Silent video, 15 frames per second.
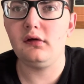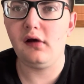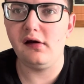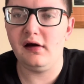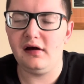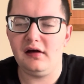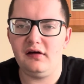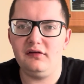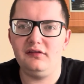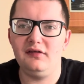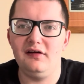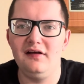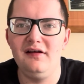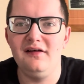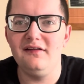kind
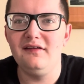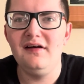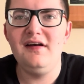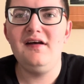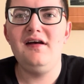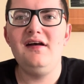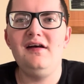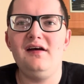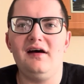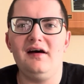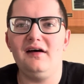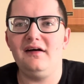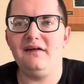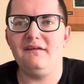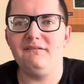
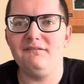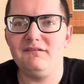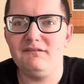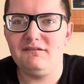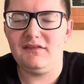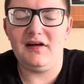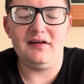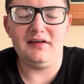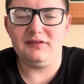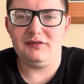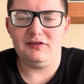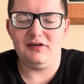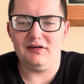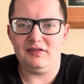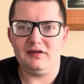of lost my
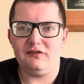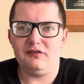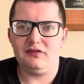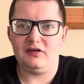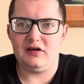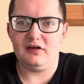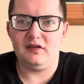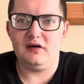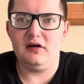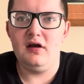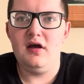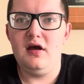train of thought for a second there.